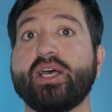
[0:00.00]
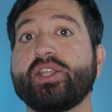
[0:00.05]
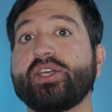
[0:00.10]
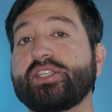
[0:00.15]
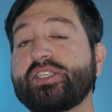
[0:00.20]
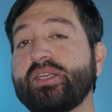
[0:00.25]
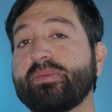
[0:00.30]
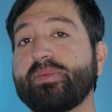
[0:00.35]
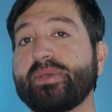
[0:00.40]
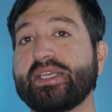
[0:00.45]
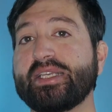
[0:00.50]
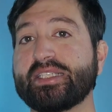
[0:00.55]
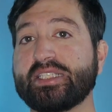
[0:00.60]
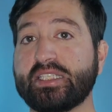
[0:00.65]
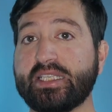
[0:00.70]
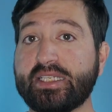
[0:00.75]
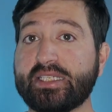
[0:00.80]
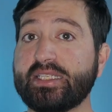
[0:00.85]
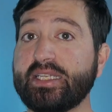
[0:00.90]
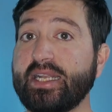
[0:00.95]
the chip is
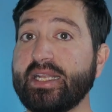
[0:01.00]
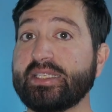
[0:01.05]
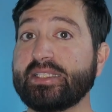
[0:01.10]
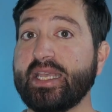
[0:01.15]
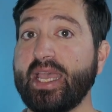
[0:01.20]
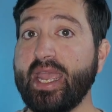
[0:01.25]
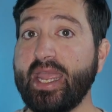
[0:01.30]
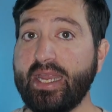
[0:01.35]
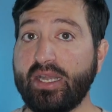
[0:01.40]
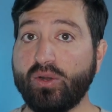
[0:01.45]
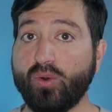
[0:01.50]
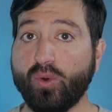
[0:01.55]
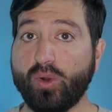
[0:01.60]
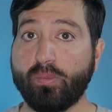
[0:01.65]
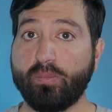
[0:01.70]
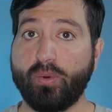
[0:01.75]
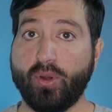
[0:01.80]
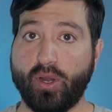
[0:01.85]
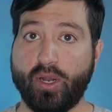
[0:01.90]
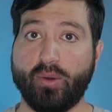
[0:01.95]
listed as 8-core
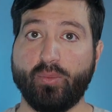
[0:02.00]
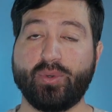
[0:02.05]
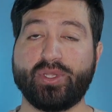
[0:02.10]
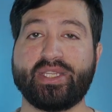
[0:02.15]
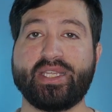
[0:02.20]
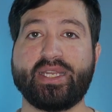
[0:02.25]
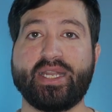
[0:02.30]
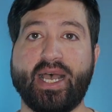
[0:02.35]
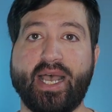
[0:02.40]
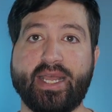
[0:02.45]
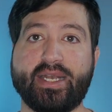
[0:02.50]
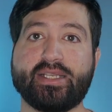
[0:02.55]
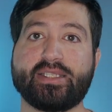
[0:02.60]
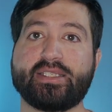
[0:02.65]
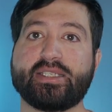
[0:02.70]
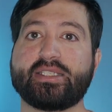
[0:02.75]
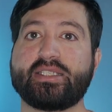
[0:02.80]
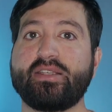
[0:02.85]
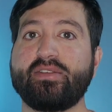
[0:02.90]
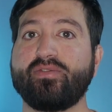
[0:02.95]
part within
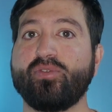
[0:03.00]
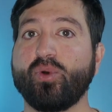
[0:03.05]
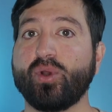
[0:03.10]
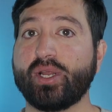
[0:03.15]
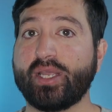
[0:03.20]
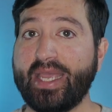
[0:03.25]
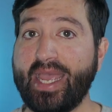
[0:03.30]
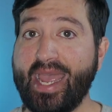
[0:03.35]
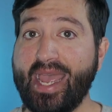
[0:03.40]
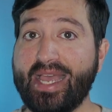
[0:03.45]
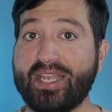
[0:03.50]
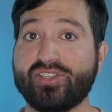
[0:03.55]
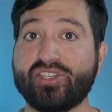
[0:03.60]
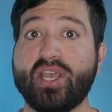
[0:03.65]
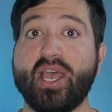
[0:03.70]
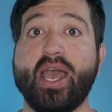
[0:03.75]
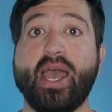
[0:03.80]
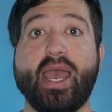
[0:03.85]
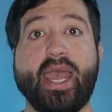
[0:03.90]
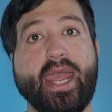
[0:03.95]
AIDA64 cache
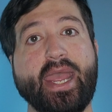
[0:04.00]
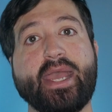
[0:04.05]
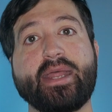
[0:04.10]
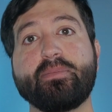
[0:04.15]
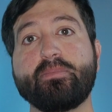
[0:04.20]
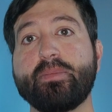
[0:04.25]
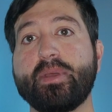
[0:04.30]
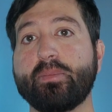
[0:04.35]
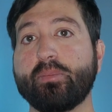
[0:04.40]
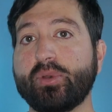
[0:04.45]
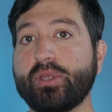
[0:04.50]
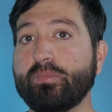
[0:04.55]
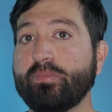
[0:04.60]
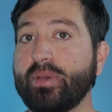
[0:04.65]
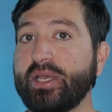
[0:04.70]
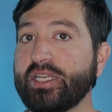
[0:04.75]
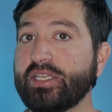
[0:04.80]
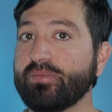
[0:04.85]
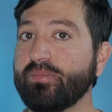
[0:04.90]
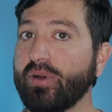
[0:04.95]
and memory
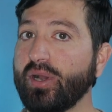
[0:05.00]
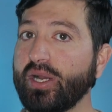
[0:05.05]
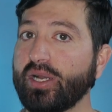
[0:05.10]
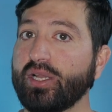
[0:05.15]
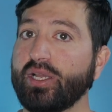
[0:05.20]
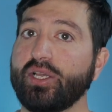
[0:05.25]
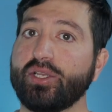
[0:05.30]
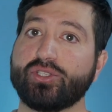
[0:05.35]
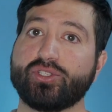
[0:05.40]
benchmark,